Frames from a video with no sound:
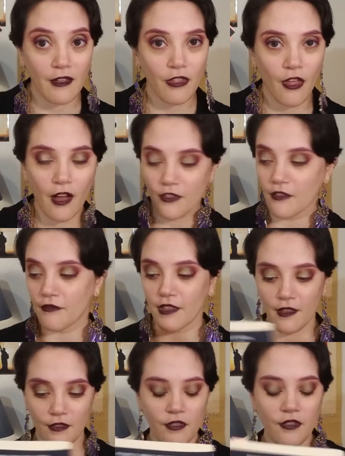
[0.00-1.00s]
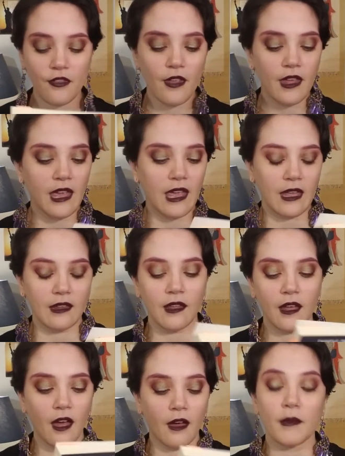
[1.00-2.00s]
thoughts of this in
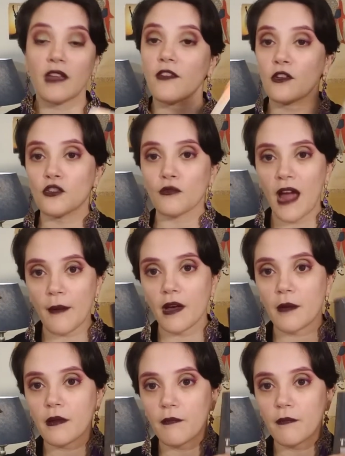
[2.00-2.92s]
um, a future wrap up,